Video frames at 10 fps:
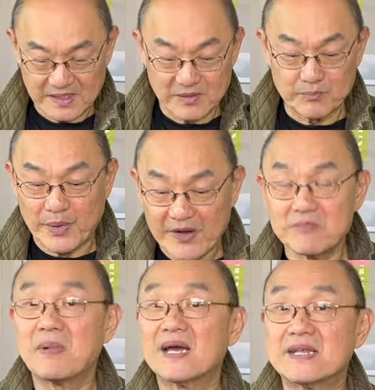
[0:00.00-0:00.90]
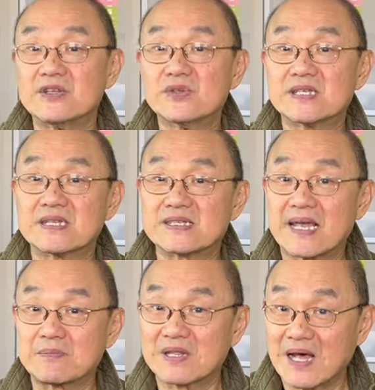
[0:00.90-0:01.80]
Bear in mind that using the
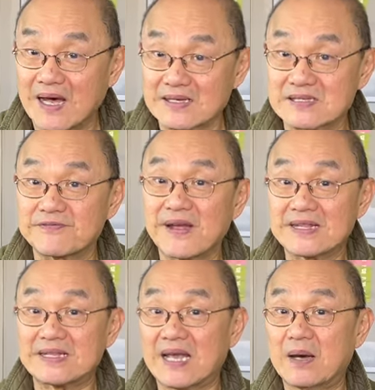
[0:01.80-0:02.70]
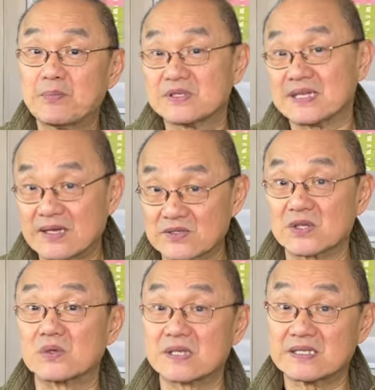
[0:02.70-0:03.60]
same last, the fact that the uppers and
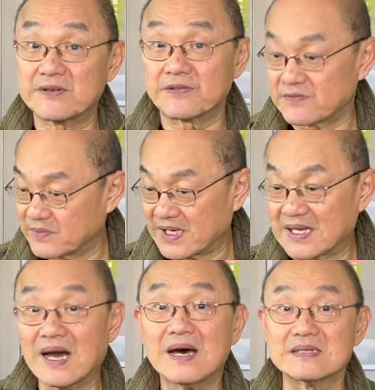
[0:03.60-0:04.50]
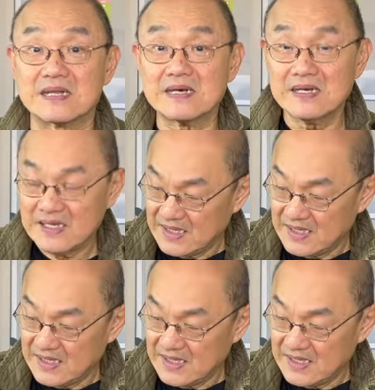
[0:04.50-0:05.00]
outsoles are different from the Gardener